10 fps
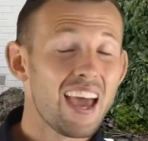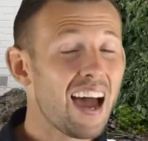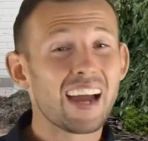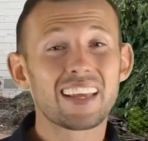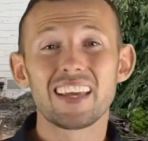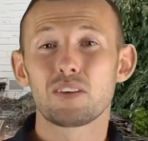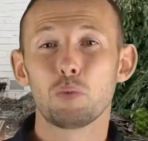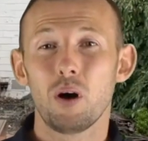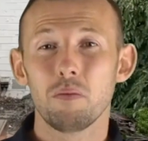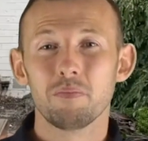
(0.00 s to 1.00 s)
And guess
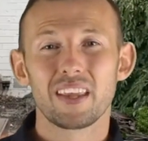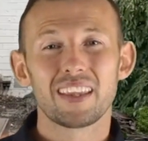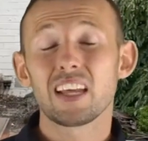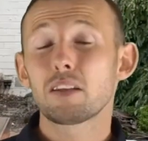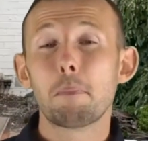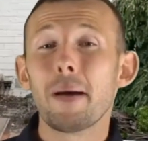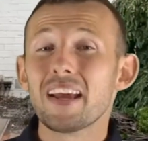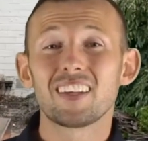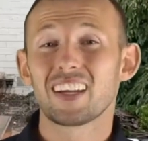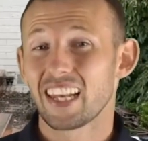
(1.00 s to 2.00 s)
what? That's
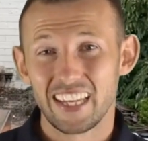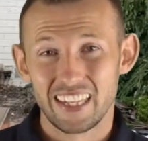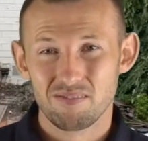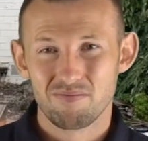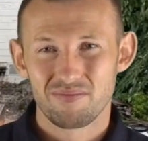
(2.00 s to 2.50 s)
basically it.